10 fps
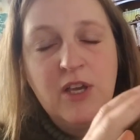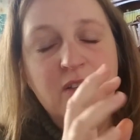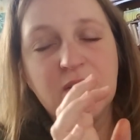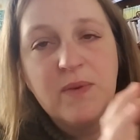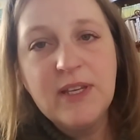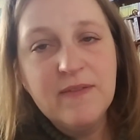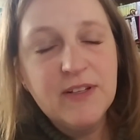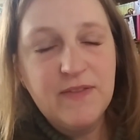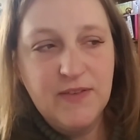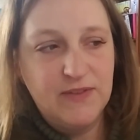So even
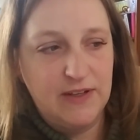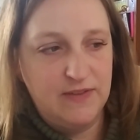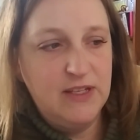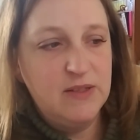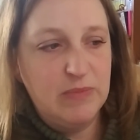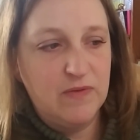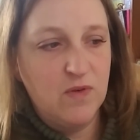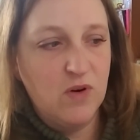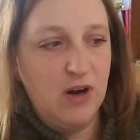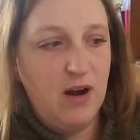if you've done these
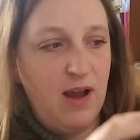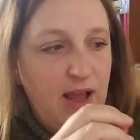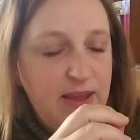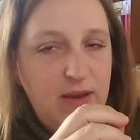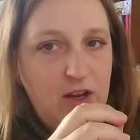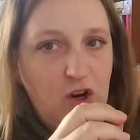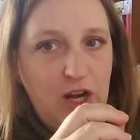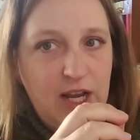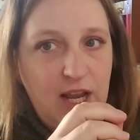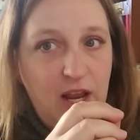before, I
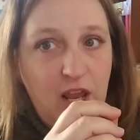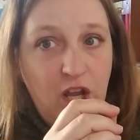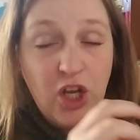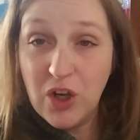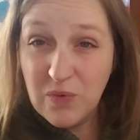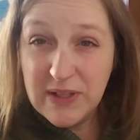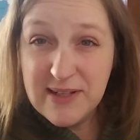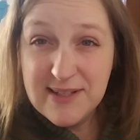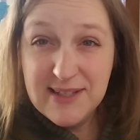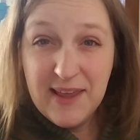created new
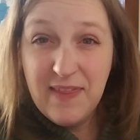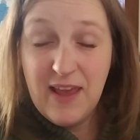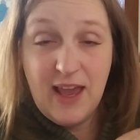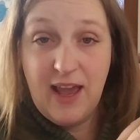ones that